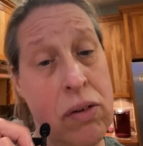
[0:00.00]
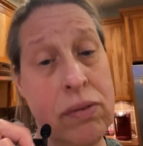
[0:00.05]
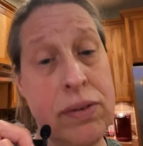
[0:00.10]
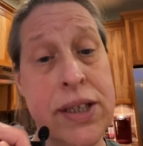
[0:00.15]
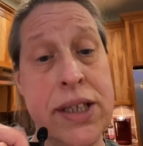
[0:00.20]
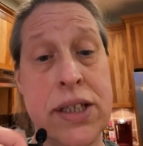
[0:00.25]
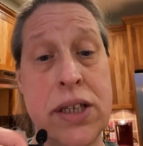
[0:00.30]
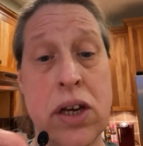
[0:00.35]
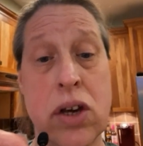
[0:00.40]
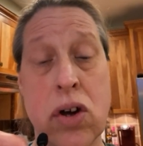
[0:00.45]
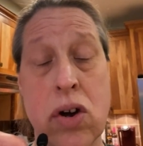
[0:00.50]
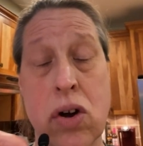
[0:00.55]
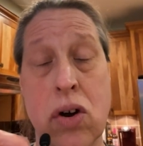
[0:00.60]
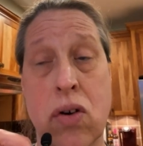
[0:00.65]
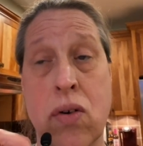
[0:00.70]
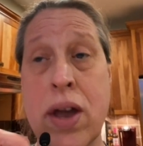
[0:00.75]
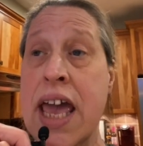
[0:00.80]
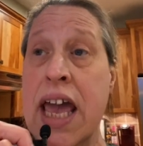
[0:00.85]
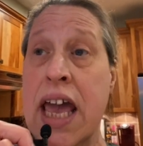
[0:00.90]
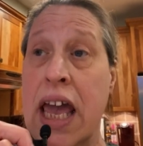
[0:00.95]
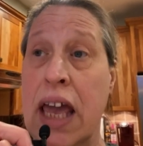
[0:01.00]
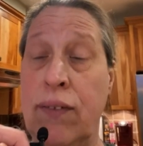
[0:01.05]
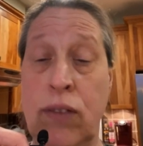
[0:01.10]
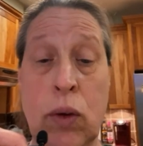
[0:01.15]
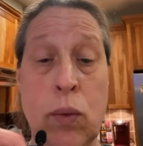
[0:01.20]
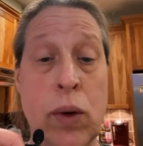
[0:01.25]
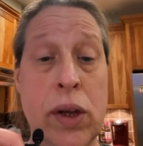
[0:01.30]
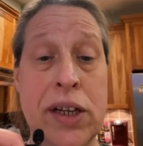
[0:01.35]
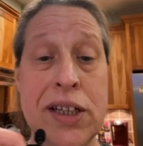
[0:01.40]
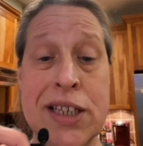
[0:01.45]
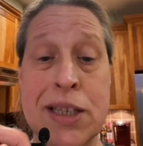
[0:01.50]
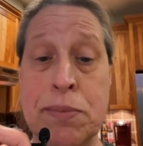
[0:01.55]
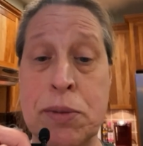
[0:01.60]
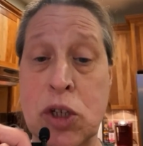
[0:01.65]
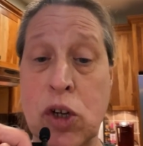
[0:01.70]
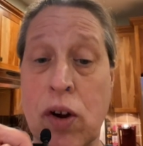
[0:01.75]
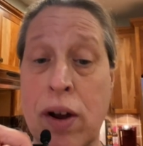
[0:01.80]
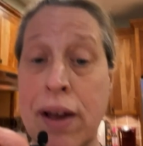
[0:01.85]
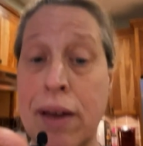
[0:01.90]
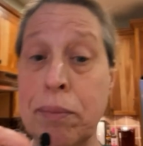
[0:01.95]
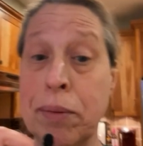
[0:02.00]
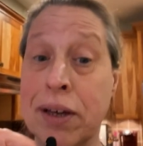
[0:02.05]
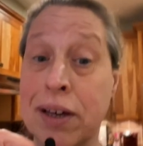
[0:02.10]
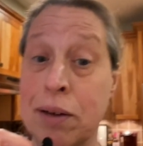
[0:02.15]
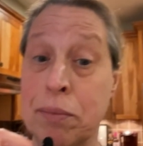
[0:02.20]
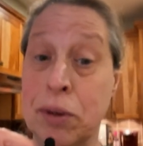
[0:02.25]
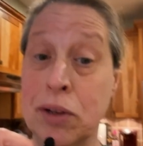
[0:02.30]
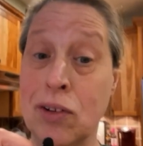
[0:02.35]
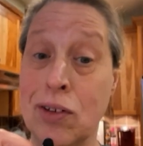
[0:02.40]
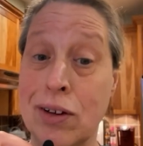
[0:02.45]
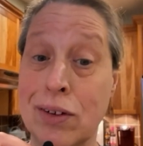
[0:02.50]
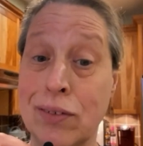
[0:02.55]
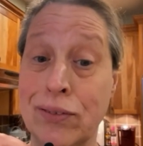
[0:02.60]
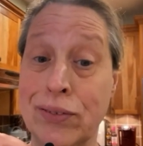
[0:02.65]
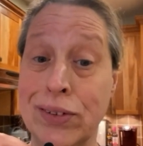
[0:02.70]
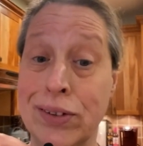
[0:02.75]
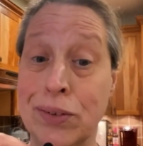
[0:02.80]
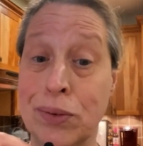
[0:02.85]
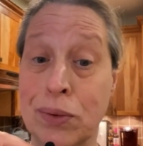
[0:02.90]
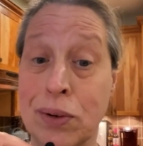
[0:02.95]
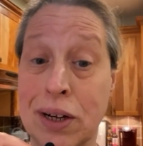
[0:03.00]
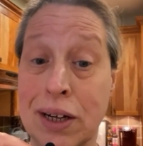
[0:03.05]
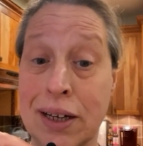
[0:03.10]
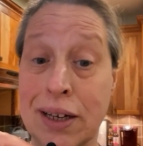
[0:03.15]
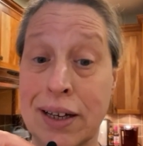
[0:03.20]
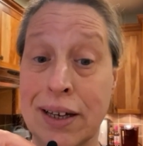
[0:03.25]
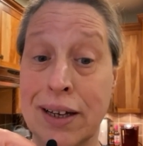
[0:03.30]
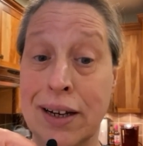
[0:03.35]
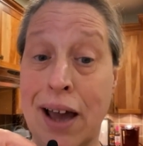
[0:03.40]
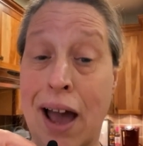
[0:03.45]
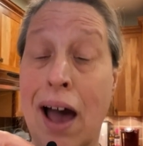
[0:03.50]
So if you want to subscribe, come along for the ride.